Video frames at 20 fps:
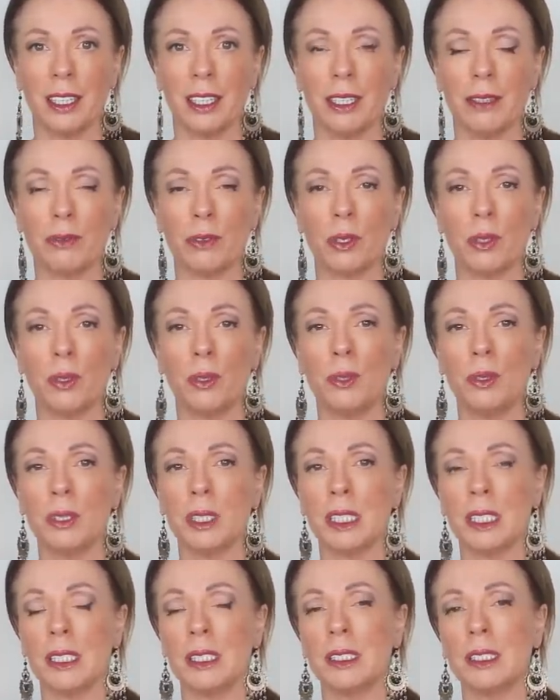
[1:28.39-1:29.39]
Of
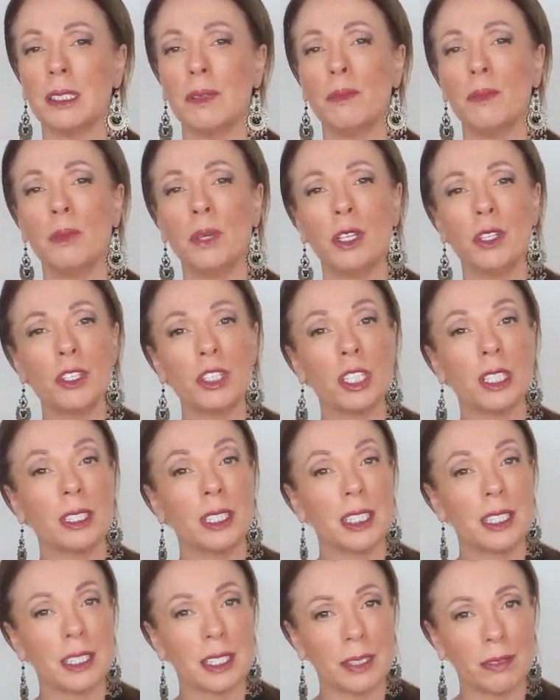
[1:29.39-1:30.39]
course, it's
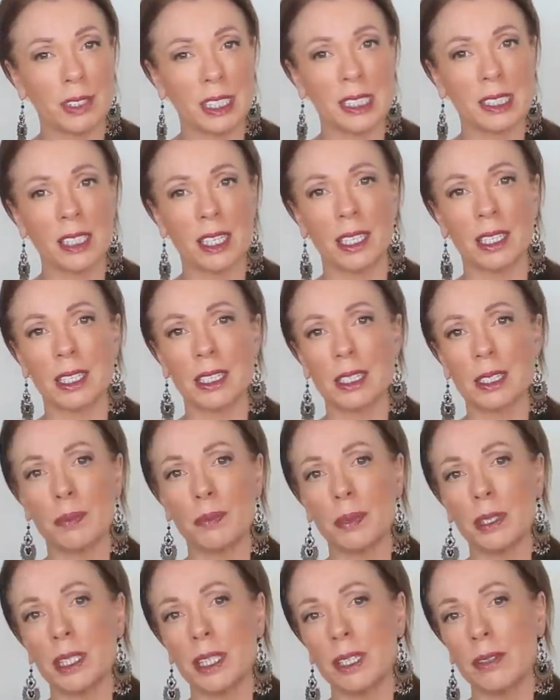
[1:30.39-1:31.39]
emotionally devastating to
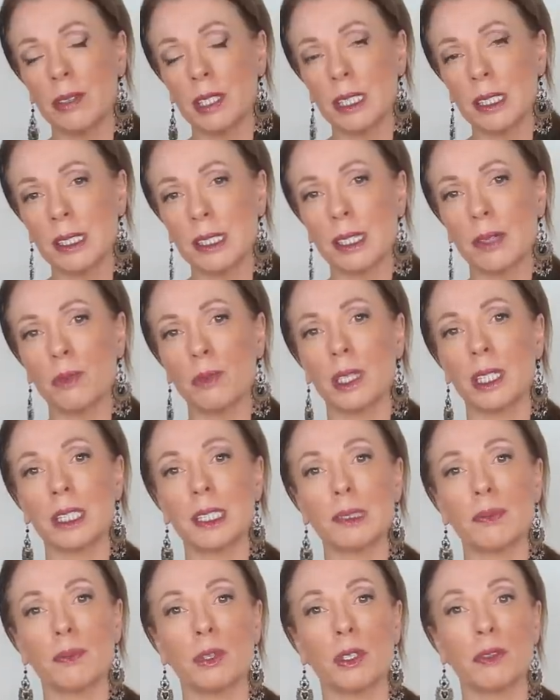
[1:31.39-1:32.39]
believe that someone
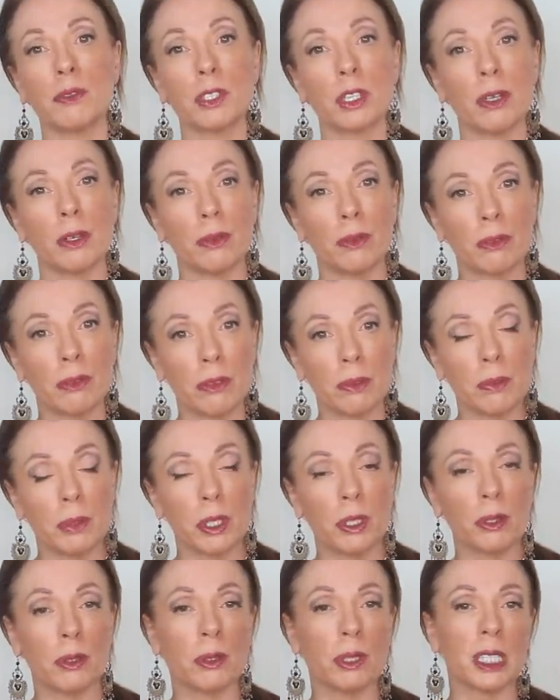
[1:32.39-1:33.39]
has moved on from
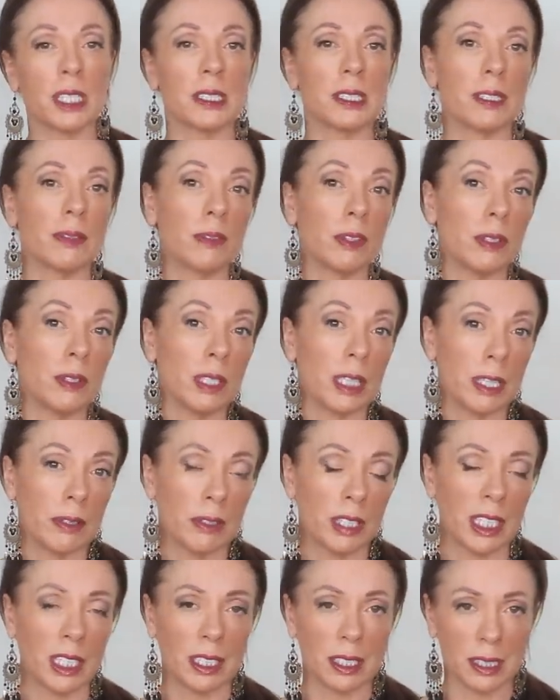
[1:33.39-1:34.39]
you as if you
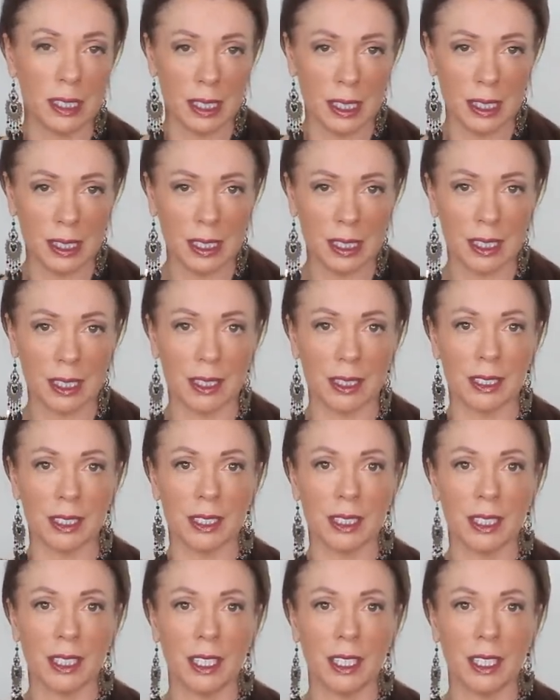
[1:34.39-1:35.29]
never existed.